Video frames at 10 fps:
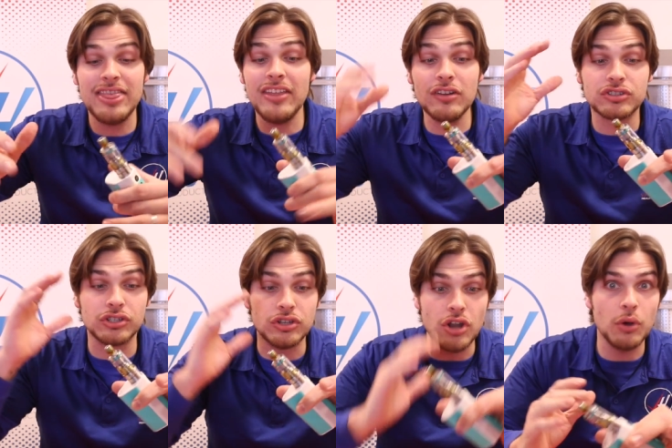And then there's
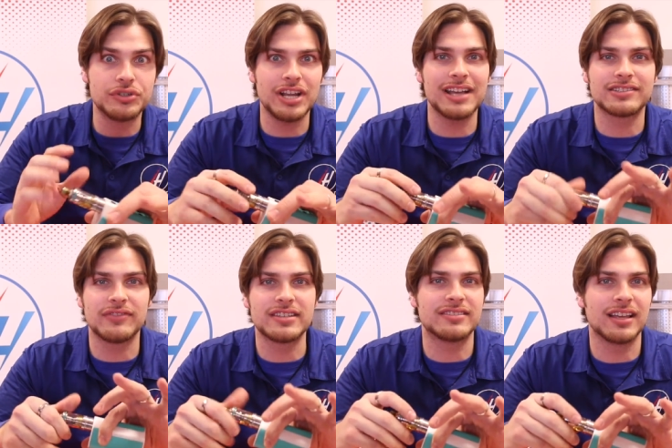no chance
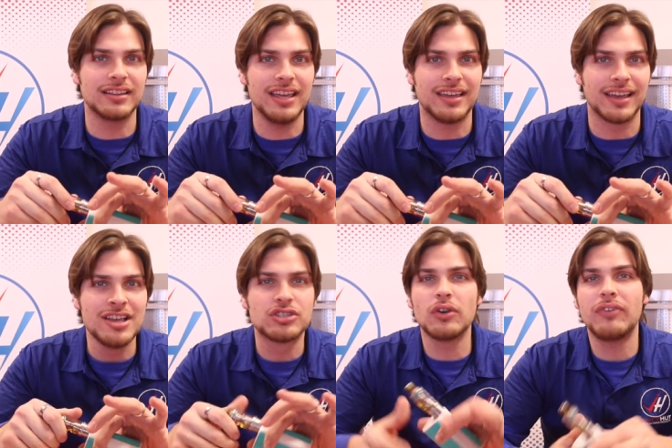of this thing leaking.
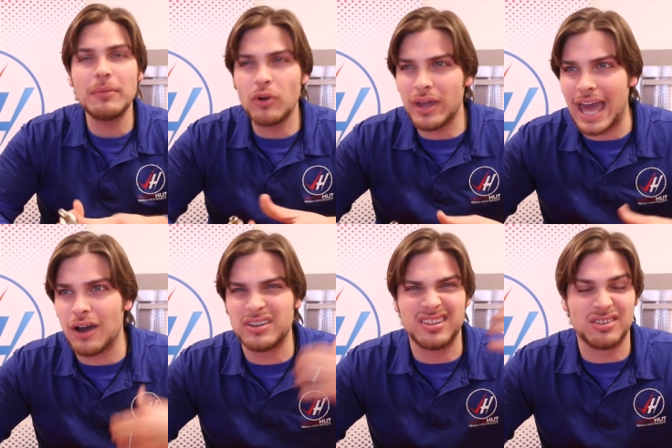So if I'm going
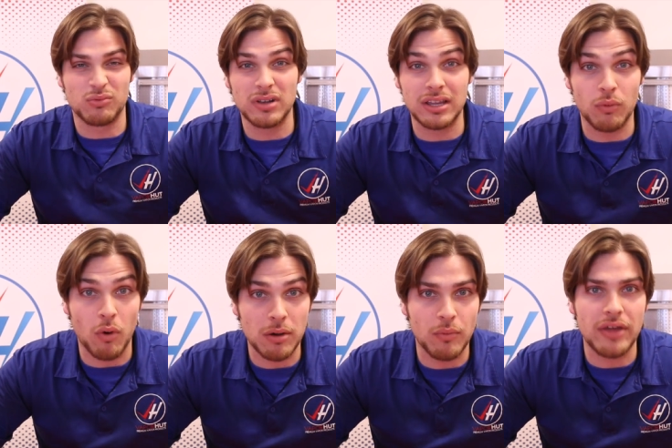out into the really
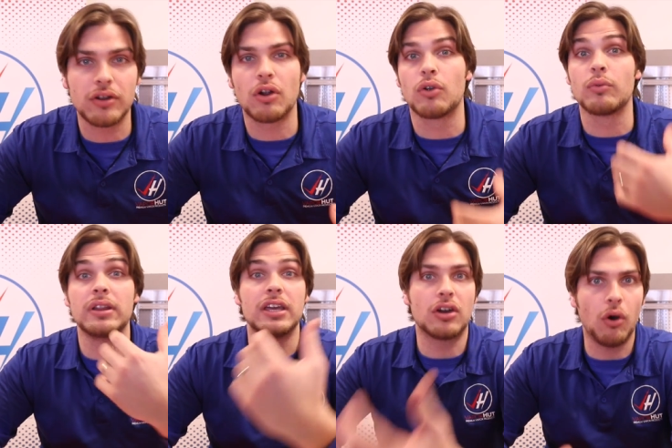warm weather or
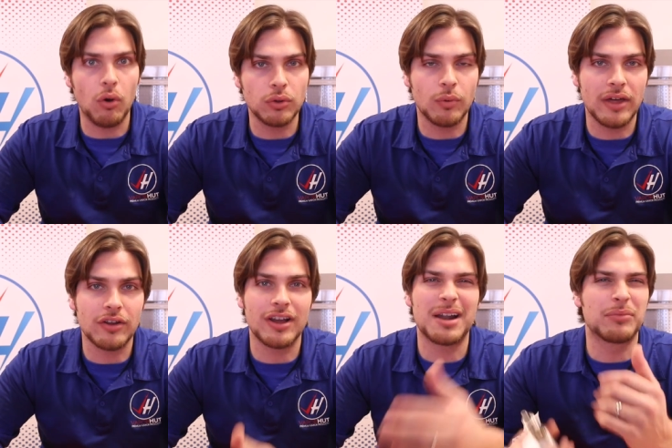really cold
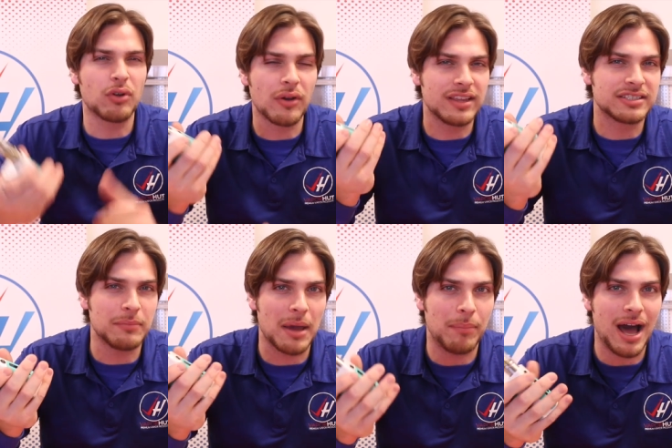weather and I'm throwing this in
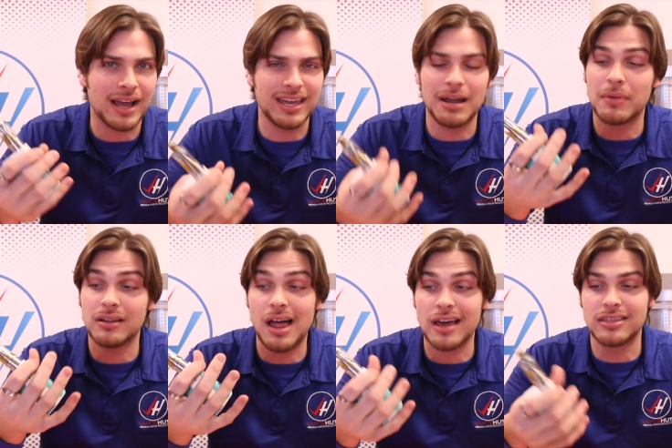my pocket, I'm gonna
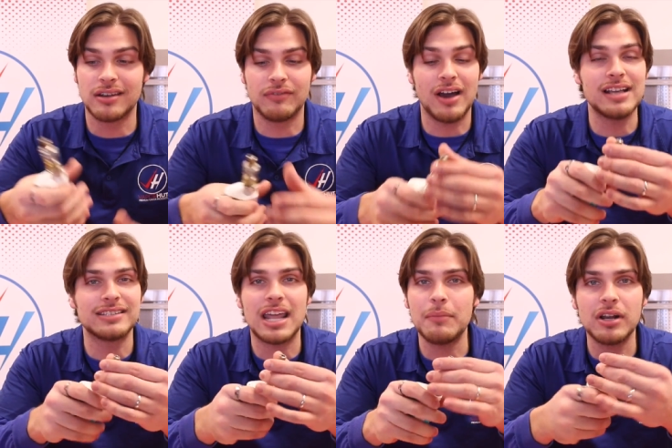lock the device
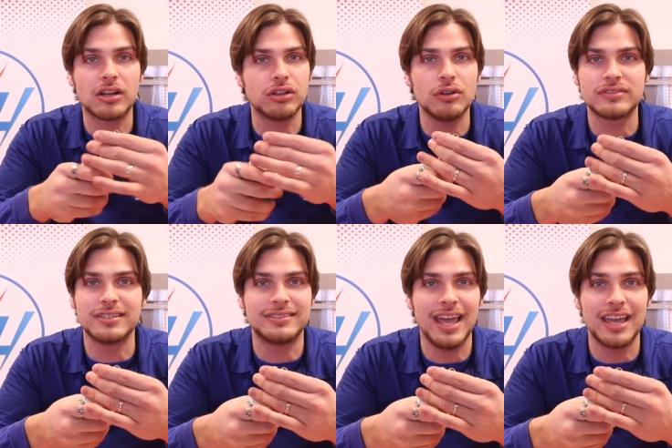and I'm gonna close
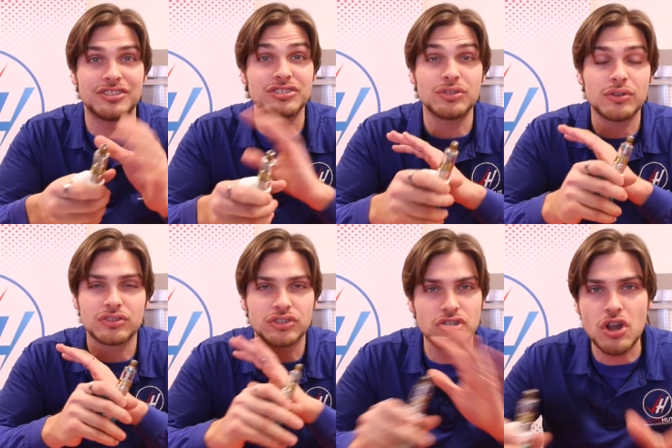the tank just so
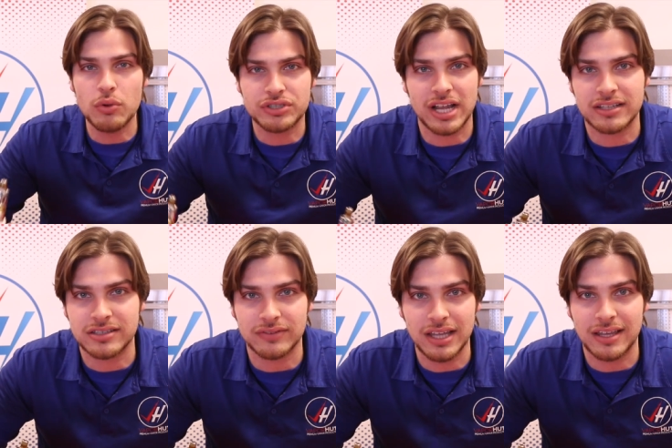there's no chance
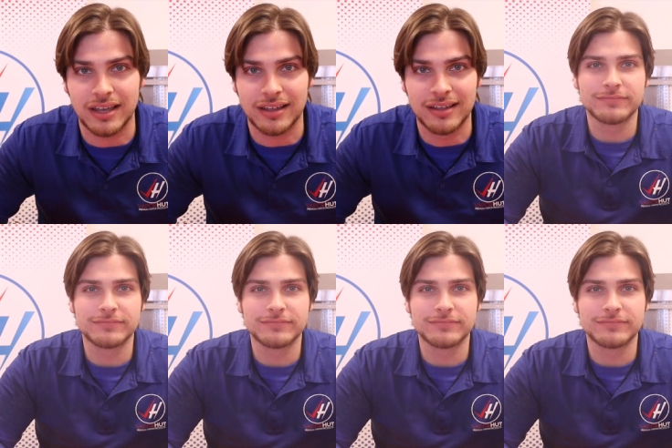of leaking.